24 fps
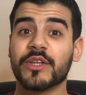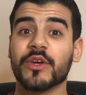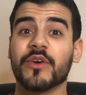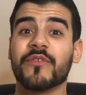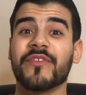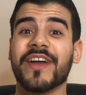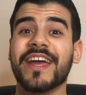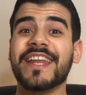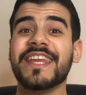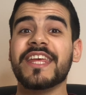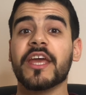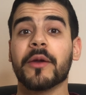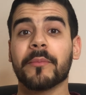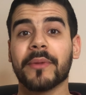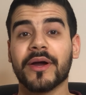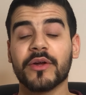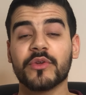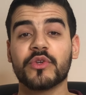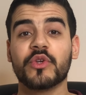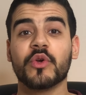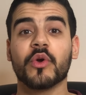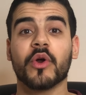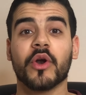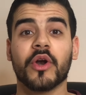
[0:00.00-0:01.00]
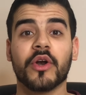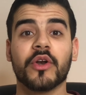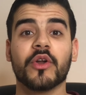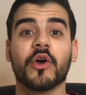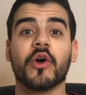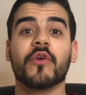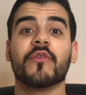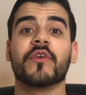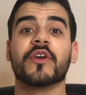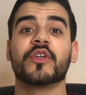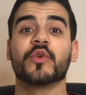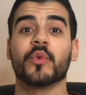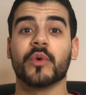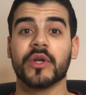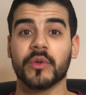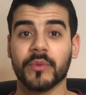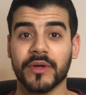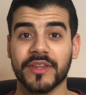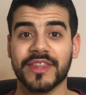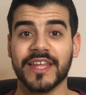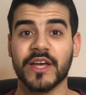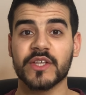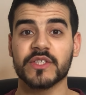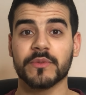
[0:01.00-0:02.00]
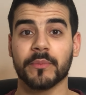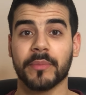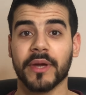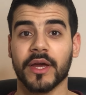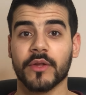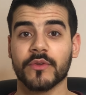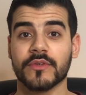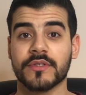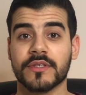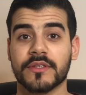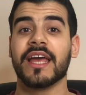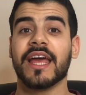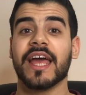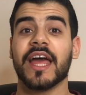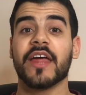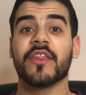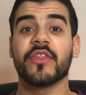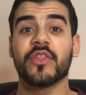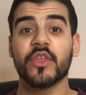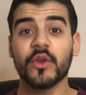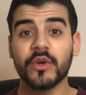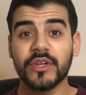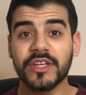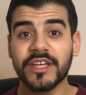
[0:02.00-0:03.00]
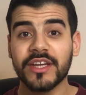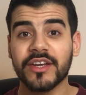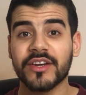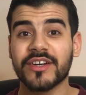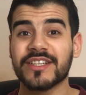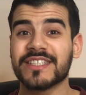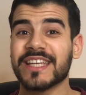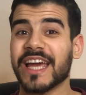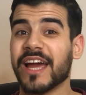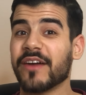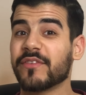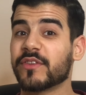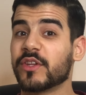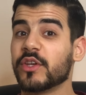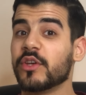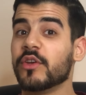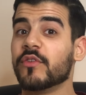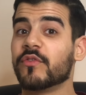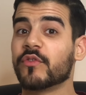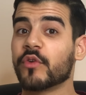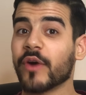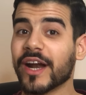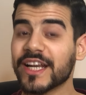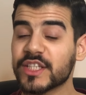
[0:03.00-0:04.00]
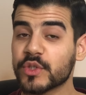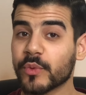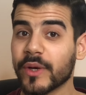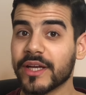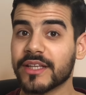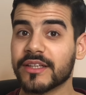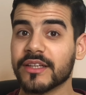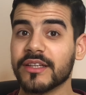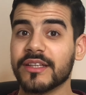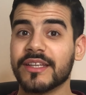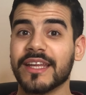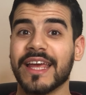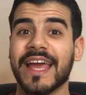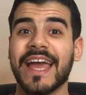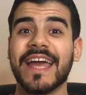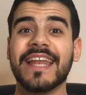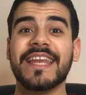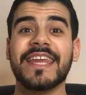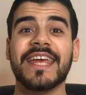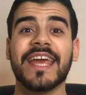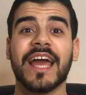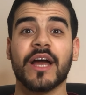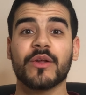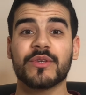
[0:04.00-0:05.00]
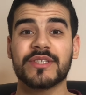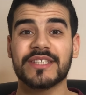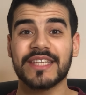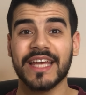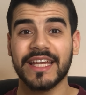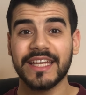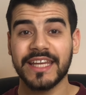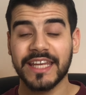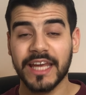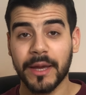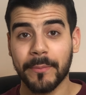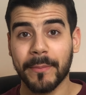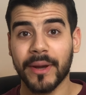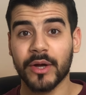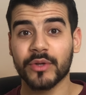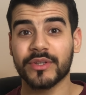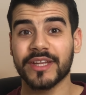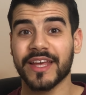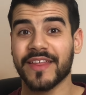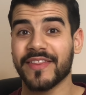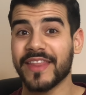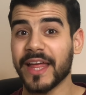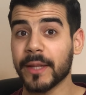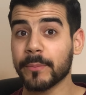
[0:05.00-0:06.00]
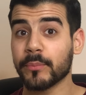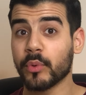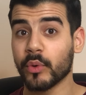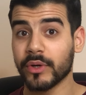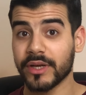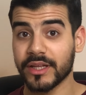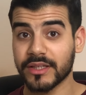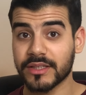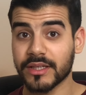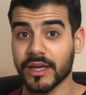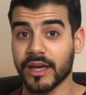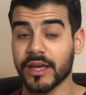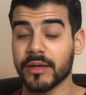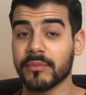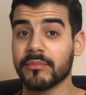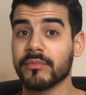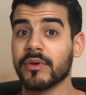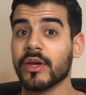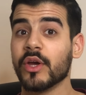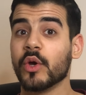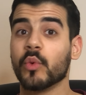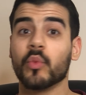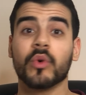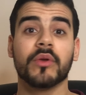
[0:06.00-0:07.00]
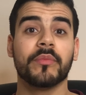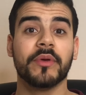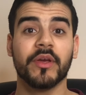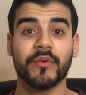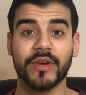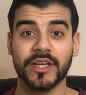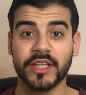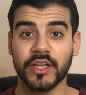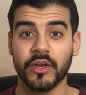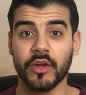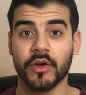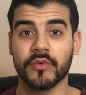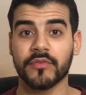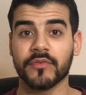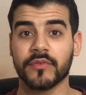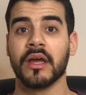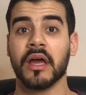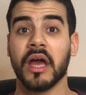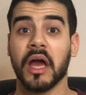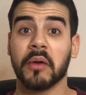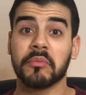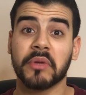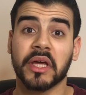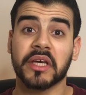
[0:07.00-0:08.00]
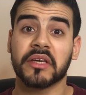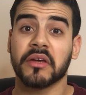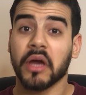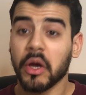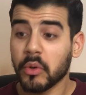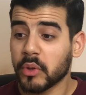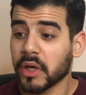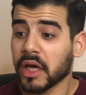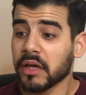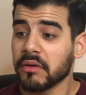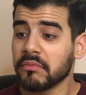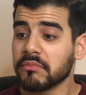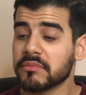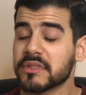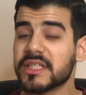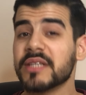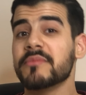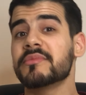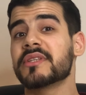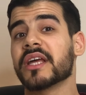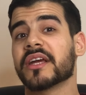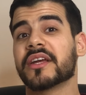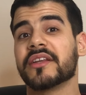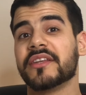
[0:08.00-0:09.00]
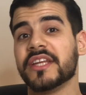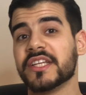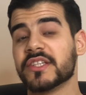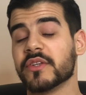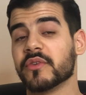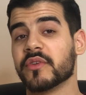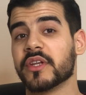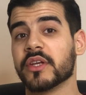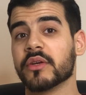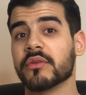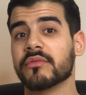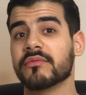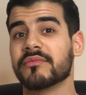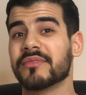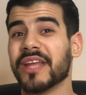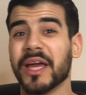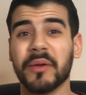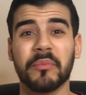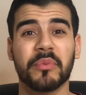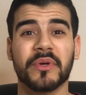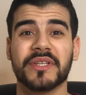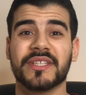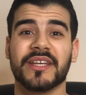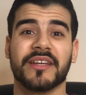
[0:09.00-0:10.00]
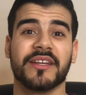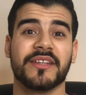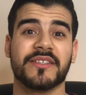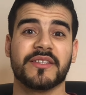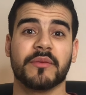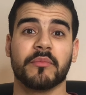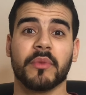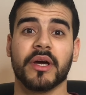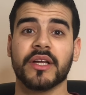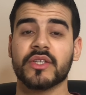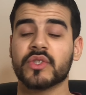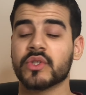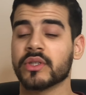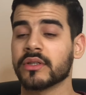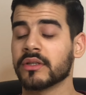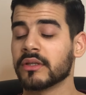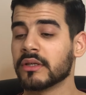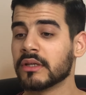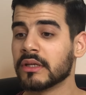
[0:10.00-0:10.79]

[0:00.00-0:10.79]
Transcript: of any amount you earn over £21,000. And 30 years after you've graduated, any outstanding amount at that point in time would be written off. I'm like, okay, seems like a decent deal. 9% isn't much,